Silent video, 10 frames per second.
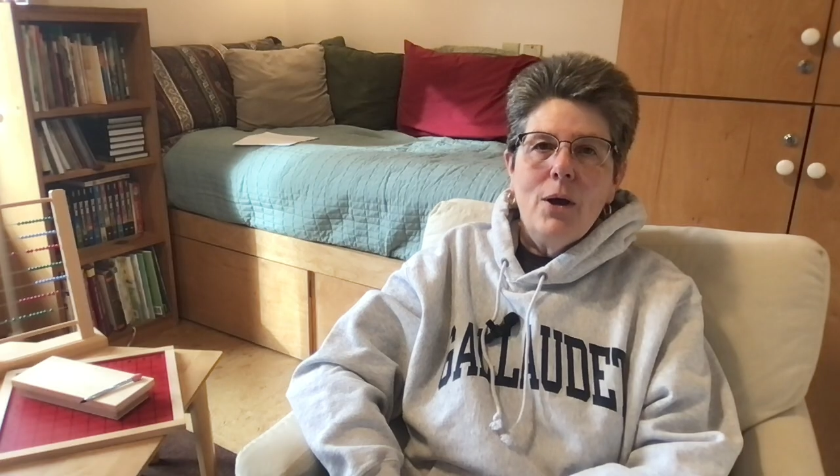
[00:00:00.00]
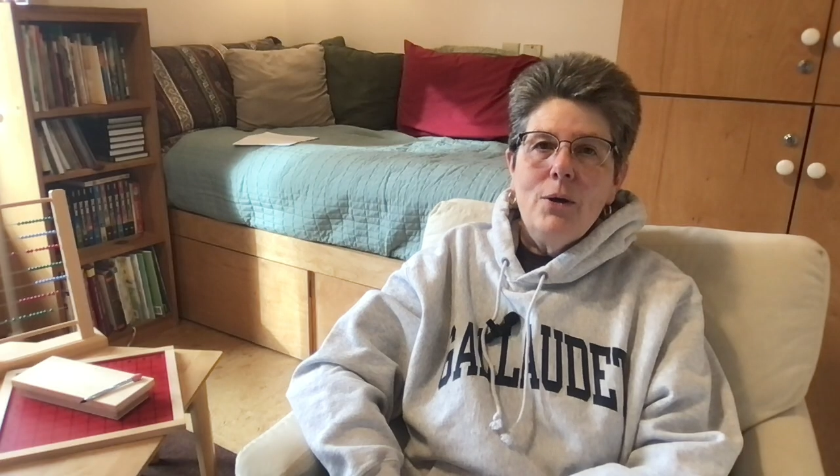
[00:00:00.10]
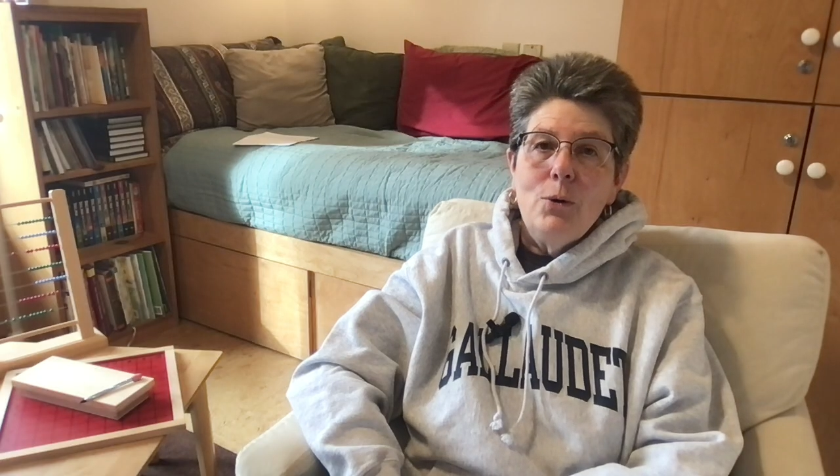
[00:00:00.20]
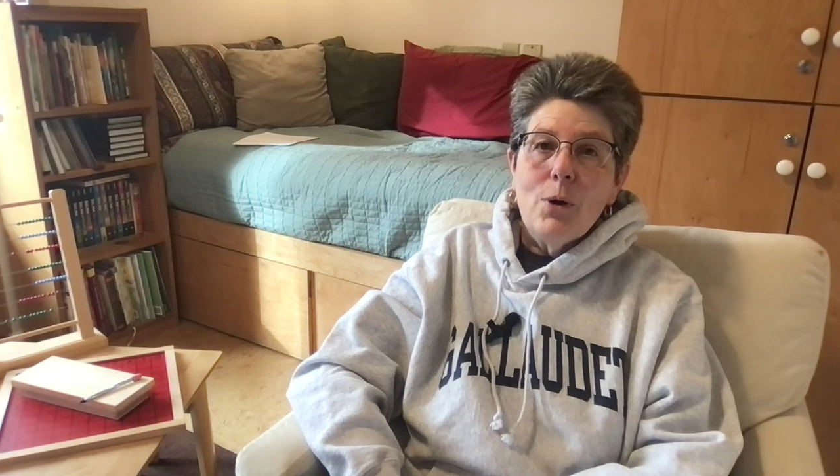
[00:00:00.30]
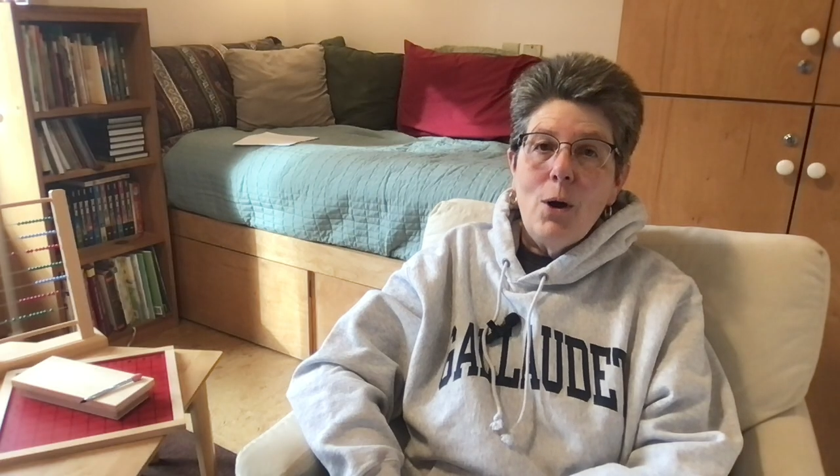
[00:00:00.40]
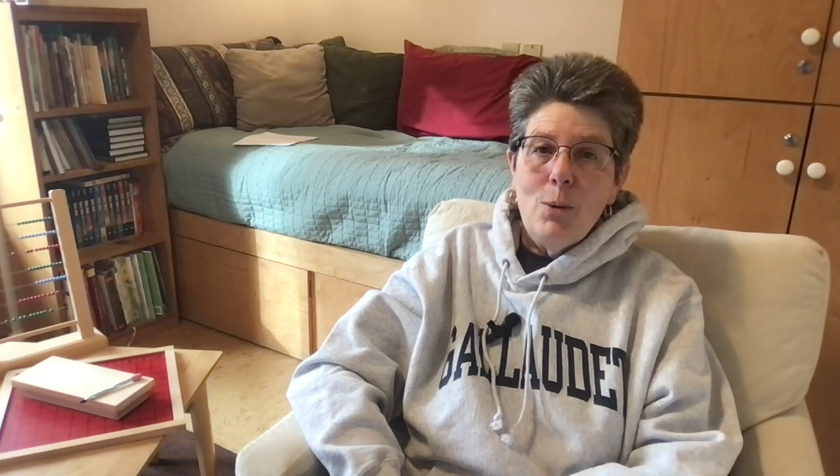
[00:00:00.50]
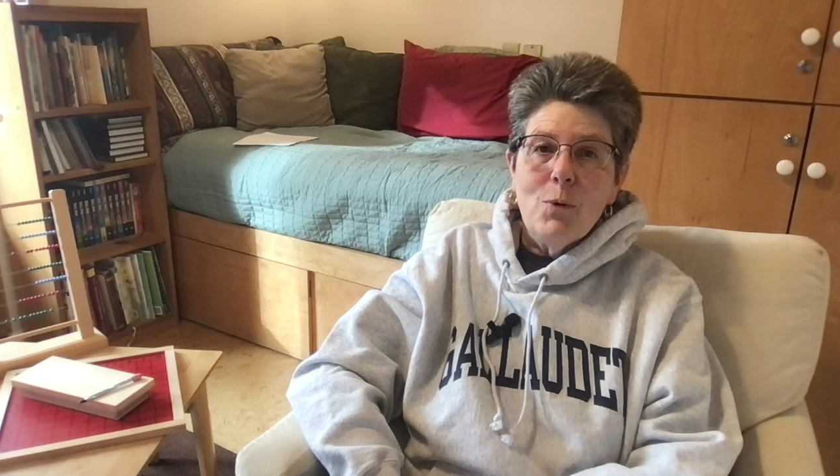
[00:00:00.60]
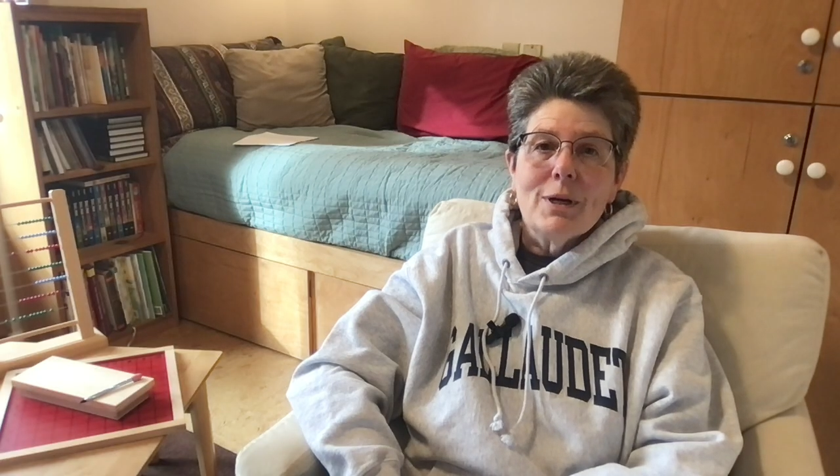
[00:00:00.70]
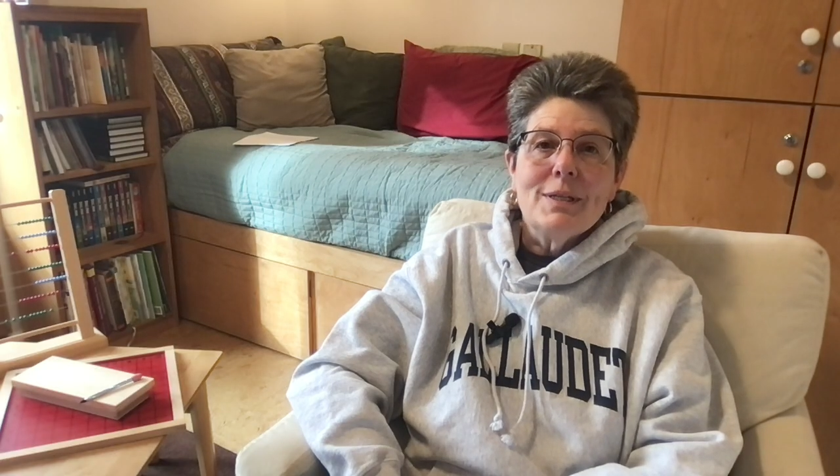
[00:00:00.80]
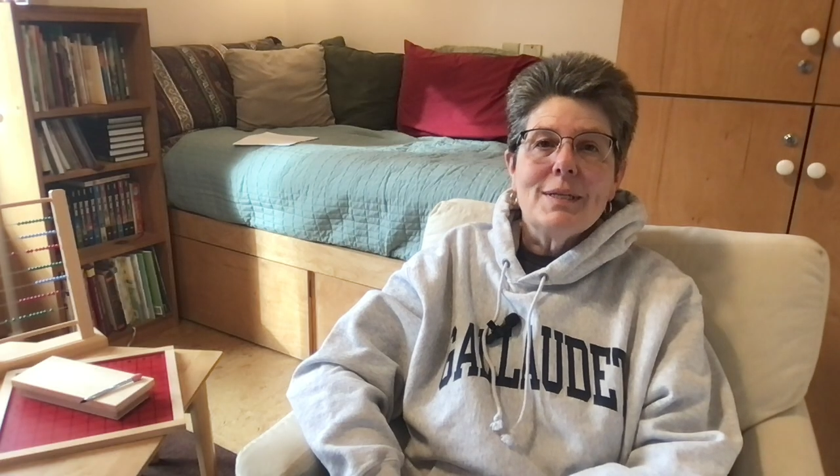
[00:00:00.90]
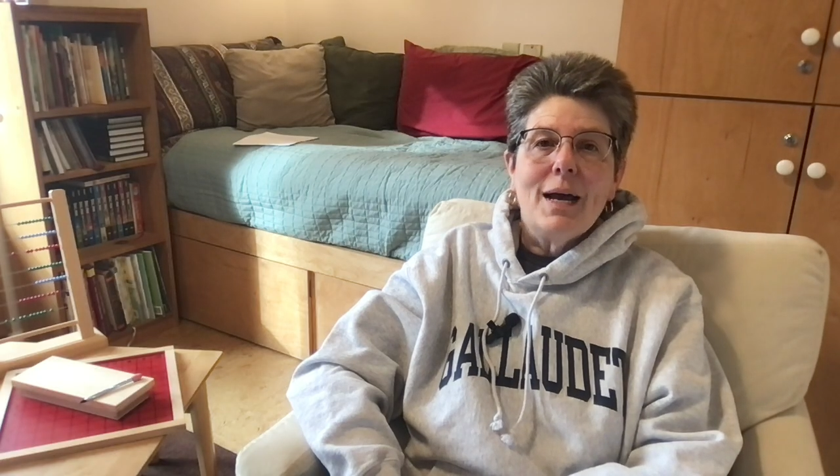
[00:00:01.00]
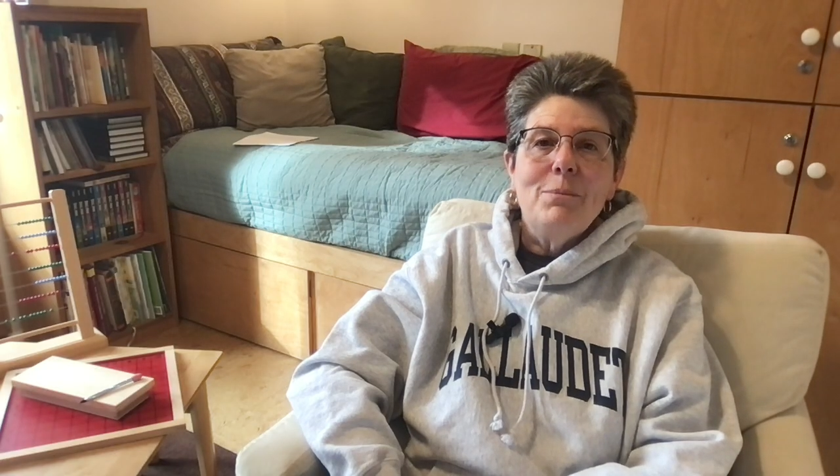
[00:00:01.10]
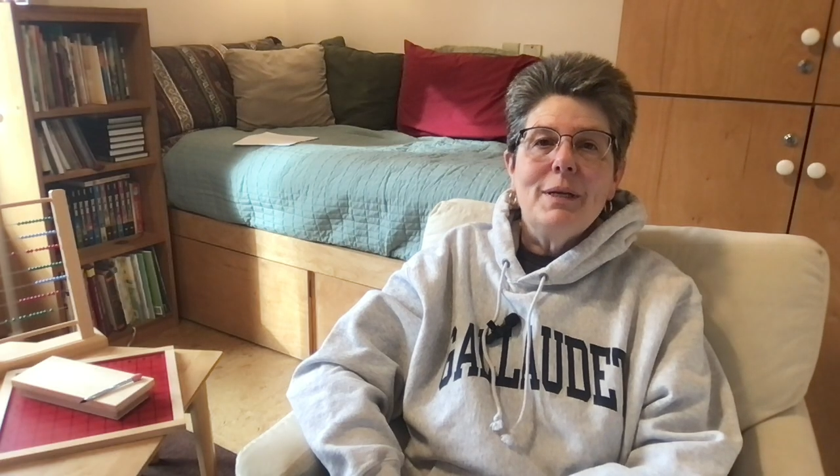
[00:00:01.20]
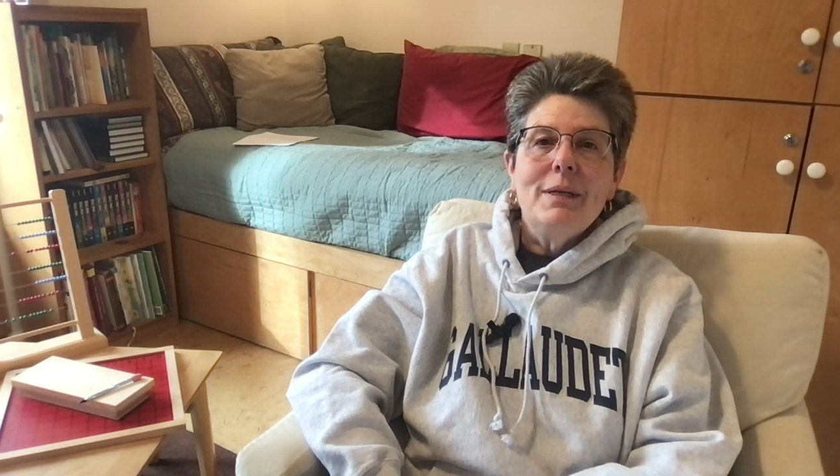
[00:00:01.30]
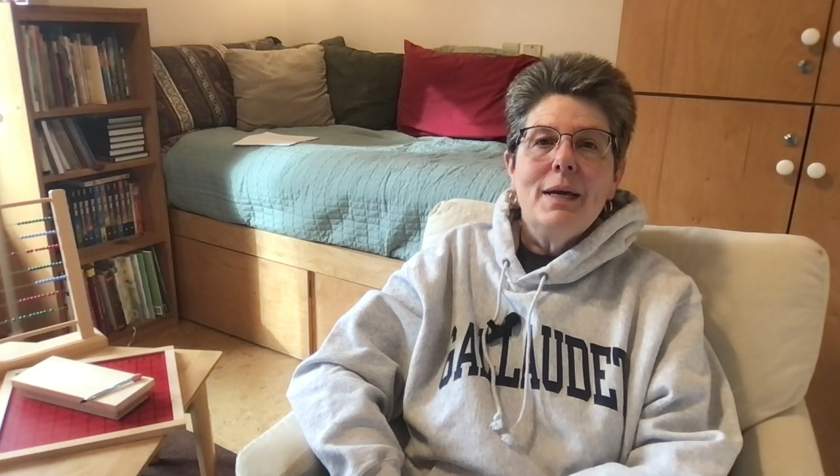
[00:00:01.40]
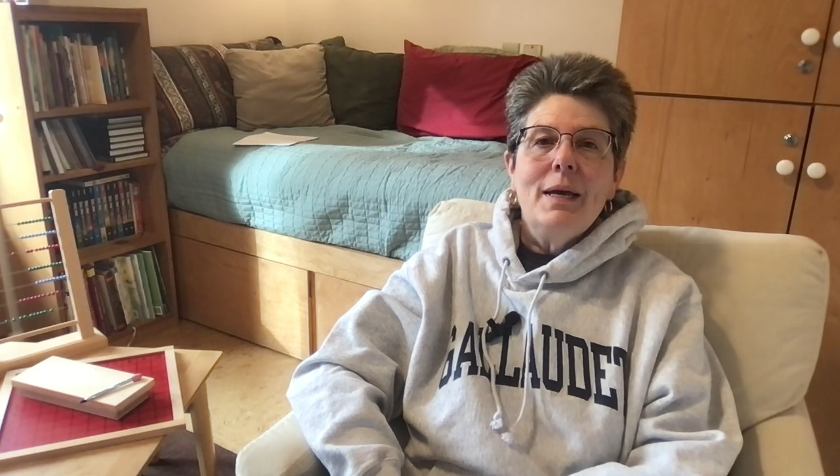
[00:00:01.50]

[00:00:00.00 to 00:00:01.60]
Your homework assignment